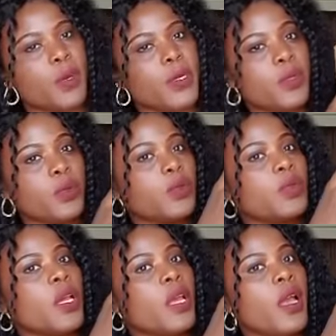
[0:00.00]

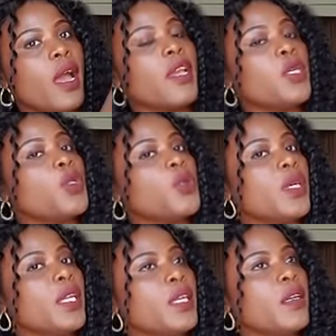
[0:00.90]
bundles are
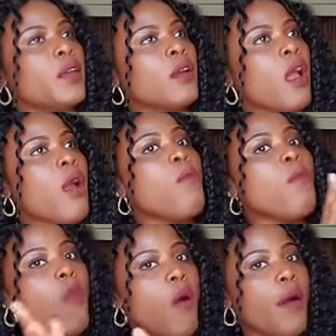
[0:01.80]
usually
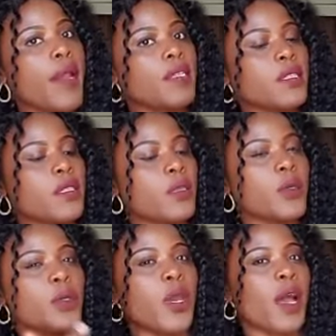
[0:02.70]
more in the
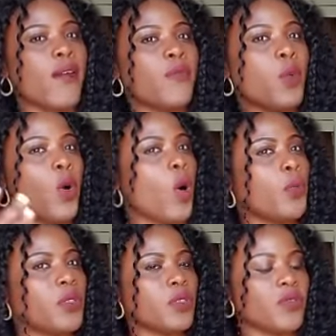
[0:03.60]
store, so you have more
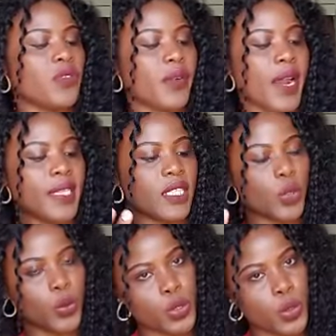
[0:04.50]
options, variety
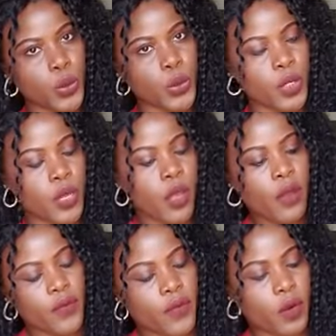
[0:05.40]
to choose
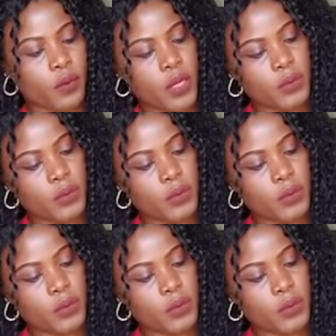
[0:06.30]
from.